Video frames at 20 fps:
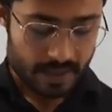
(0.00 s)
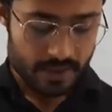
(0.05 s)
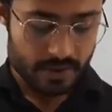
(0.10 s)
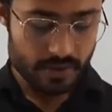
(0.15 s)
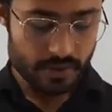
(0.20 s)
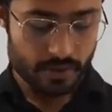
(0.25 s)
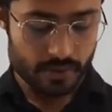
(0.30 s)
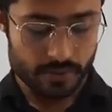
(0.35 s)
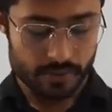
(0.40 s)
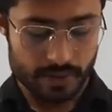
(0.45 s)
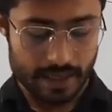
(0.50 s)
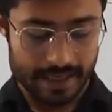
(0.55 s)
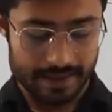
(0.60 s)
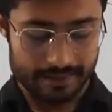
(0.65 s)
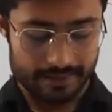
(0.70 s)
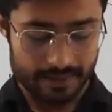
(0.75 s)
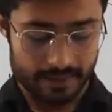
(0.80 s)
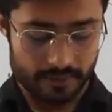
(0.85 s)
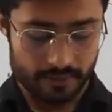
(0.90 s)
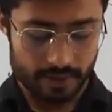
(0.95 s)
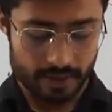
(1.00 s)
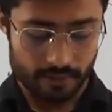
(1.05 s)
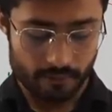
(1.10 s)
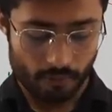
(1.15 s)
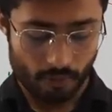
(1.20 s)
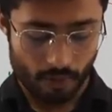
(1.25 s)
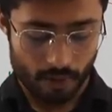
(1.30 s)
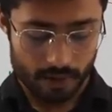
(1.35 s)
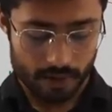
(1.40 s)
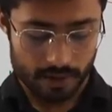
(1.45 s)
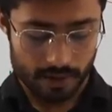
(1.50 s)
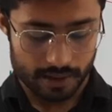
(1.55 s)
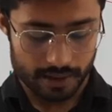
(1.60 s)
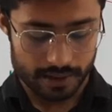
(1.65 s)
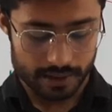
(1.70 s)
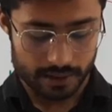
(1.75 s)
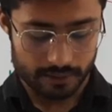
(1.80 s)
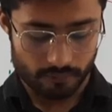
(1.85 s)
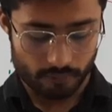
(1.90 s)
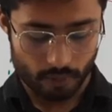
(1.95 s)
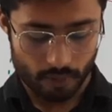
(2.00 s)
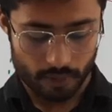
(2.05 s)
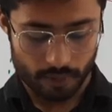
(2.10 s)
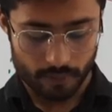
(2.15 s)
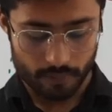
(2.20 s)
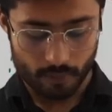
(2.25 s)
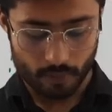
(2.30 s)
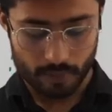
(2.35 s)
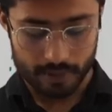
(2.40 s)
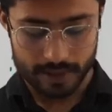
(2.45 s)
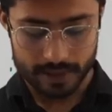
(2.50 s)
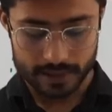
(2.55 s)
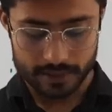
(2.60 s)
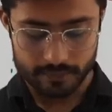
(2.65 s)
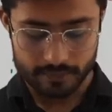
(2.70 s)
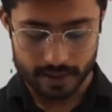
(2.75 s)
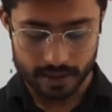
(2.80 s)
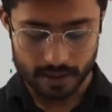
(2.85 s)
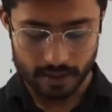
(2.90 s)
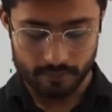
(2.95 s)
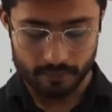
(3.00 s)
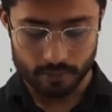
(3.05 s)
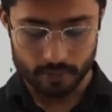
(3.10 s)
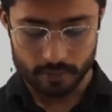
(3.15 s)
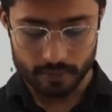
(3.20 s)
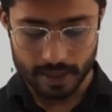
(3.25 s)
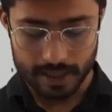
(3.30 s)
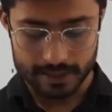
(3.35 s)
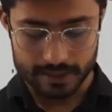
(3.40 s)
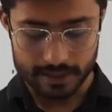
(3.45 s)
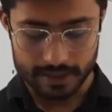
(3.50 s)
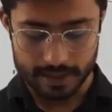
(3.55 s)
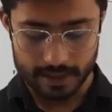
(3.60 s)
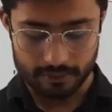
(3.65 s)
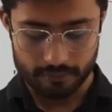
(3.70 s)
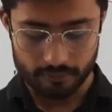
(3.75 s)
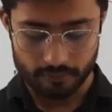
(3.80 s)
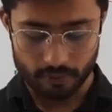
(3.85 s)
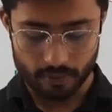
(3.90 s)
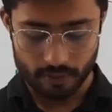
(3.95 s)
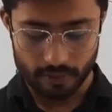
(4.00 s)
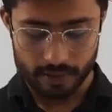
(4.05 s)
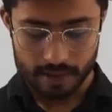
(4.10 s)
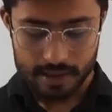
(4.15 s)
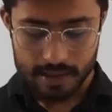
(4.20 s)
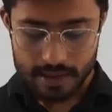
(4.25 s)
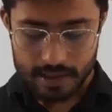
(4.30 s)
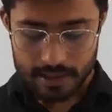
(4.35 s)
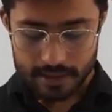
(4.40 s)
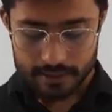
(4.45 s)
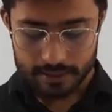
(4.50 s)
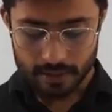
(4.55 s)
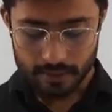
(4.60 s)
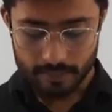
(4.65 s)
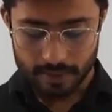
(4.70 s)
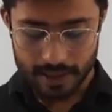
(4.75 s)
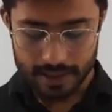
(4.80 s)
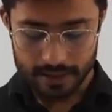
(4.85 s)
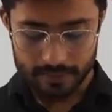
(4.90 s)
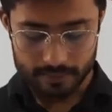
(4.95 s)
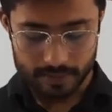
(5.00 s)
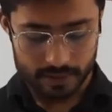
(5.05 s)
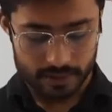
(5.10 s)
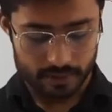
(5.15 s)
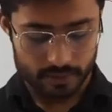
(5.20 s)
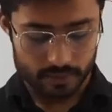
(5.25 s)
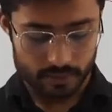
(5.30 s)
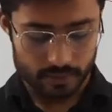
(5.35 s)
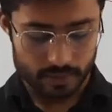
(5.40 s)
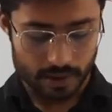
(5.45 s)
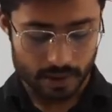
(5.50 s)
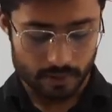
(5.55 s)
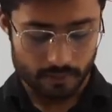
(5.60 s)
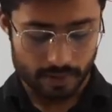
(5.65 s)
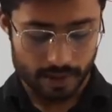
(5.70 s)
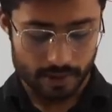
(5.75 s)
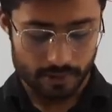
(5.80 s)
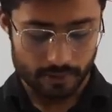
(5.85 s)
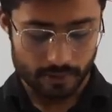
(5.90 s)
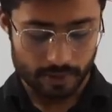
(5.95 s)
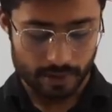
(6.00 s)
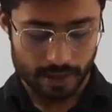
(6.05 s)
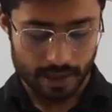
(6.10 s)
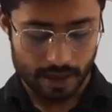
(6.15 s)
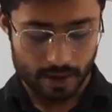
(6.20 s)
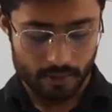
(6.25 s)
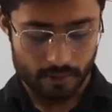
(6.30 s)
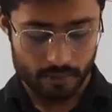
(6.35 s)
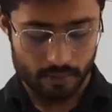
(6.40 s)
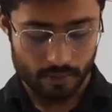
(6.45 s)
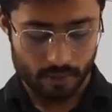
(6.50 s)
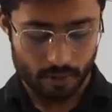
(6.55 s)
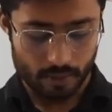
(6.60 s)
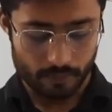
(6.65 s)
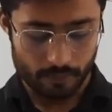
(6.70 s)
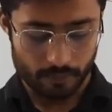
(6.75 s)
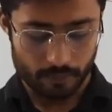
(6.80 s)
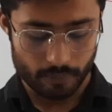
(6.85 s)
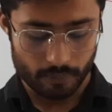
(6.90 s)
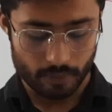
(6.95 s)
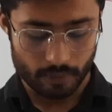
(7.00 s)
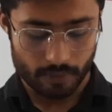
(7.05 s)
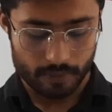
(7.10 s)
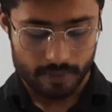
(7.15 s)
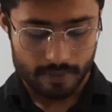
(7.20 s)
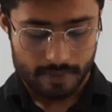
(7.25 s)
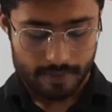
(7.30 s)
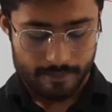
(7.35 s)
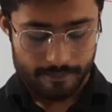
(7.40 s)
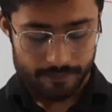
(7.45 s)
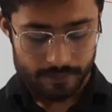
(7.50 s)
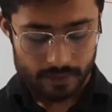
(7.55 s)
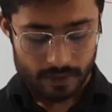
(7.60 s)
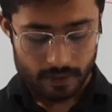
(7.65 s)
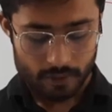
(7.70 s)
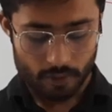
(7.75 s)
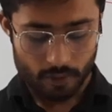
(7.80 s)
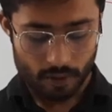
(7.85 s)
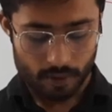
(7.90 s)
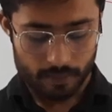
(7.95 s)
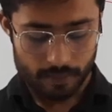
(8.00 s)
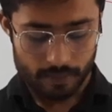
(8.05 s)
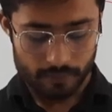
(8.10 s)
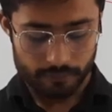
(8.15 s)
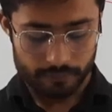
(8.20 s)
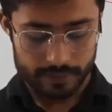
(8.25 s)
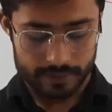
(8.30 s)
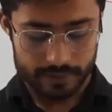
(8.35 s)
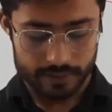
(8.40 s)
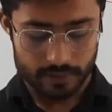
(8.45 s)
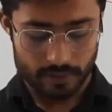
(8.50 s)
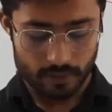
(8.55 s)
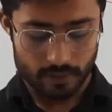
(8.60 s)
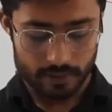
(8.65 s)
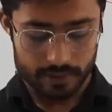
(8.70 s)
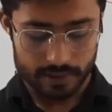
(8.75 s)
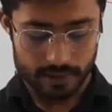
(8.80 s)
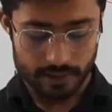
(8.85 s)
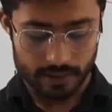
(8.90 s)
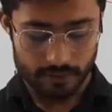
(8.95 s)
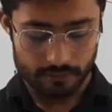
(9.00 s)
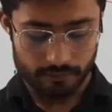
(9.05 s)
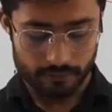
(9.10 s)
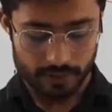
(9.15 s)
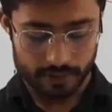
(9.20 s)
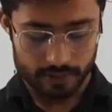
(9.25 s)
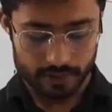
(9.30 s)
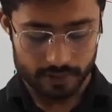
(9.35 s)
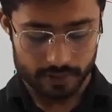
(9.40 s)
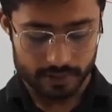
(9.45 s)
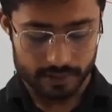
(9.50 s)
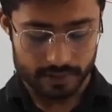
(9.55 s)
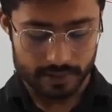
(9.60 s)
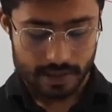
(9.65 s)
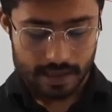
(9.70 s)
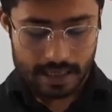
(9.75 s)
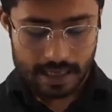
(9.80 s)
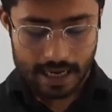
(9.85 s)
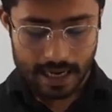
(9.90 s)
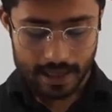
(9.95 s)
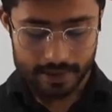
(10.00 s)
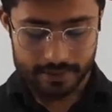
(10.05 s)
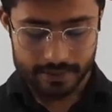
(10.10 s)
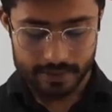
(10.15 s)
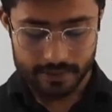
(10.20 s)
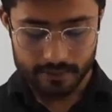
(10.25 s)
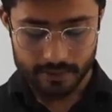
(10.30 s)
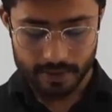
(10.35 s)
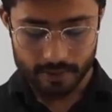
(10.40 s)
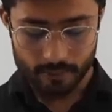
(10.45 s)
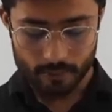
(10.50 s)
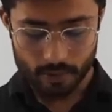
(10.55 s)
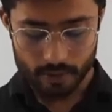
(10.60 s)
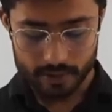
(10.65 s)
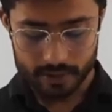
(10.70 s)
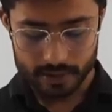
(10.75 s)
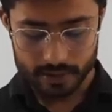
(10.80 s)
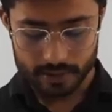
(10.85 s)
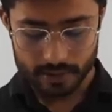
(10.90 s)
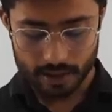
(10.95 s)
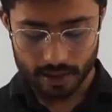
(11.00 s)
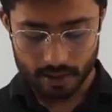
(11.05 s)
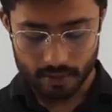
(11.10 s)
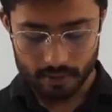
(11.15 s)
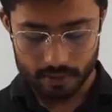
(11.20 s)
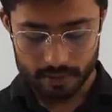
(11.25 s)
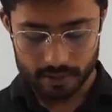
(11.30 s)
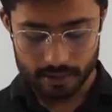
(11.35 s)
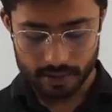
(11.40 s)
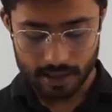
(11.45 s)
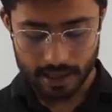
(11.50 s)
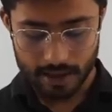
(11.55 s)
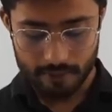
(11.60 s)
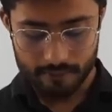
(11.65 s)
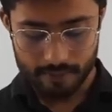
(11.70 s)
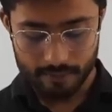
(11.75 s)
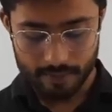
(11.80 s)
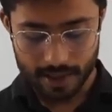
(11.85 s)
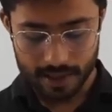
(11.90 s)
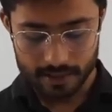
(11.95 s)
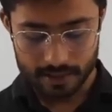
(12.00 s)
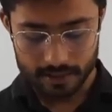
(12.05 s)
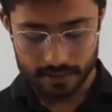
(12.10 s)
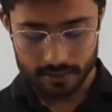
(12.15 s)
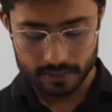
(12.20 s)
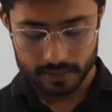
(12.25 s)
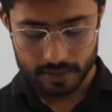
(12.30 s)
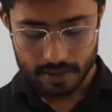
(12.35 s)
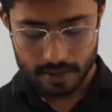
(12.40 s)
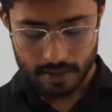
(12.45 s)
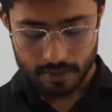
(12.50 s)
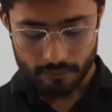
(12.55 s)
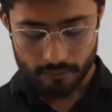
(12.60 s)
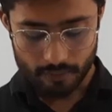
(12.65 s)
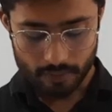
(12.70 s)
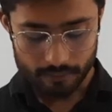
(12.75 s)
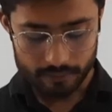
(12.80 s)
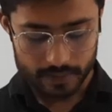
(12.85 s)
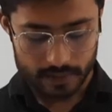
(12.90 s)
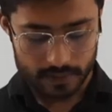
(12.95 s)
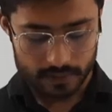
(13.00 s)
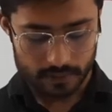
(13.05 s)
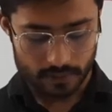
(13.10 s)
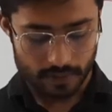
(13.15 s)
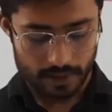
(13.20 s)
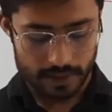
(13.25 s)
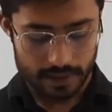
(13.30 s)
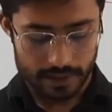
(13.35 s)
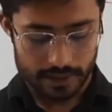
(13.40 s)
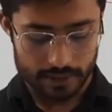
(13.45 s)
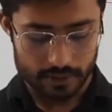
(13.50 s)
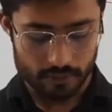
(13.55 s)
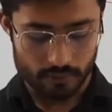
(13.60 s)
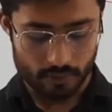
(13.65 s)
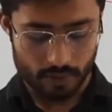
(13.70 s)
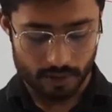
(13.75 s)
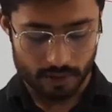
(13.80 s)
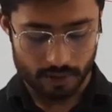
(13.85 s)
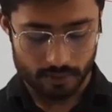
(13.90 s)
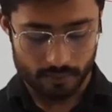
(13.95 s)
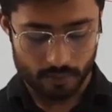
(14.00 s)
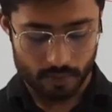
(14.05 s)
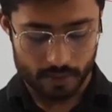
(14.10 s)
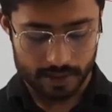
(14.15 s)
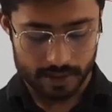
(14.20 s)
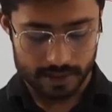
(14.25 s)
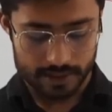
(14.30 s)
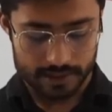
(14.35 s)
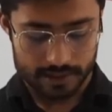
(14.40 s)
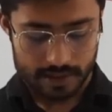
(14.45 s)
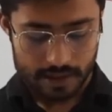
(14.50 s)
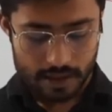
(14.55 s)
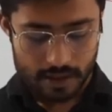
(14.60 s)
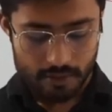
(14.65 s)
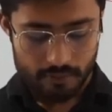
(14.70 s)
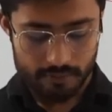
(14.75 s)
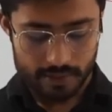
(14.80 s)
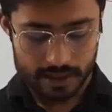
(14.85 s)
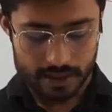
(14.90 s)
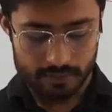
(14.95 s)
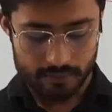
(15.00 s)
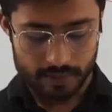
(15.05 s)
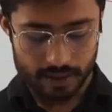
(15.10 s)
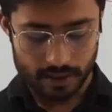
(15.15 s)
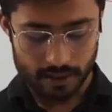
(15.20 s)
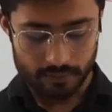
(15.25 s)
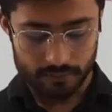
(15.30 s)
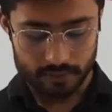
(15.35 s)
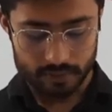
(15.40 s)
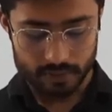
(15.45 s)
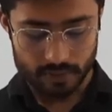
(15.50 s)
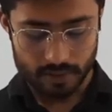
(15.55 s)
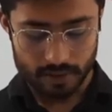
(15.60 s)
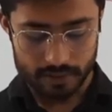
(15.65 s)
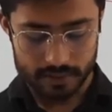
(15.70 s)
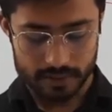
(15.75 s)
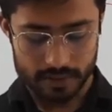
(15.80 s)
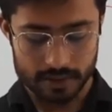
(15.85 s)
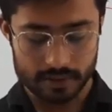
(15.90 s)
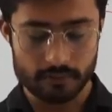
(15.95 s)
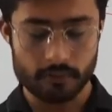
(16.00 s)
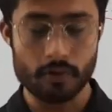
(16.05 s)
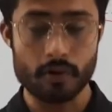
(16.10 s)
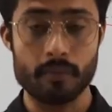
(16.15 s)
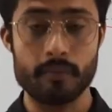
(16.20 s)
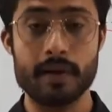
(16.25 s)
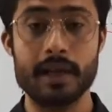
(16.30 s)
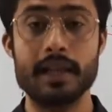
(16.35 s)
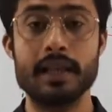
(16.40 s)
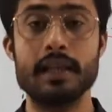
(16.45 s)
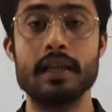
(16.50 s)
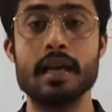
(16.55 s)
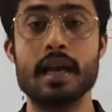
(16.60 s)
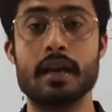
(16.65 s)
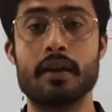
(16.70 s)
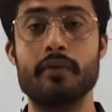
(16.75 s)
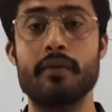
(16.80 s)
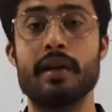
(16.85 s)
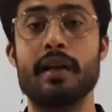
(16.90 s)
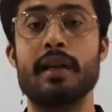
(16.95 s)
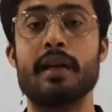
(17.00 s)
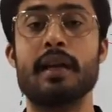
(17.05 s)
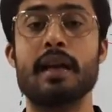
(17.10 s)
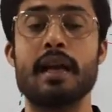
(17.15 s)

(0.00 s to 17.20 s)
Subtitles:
Due to acid rain, water in the water bodies become too acidic for some animals to survive or have no normal physiological functions. Acid rain washes out the heavy metals from the soil into water bodies, which becomes toxic for many aquatic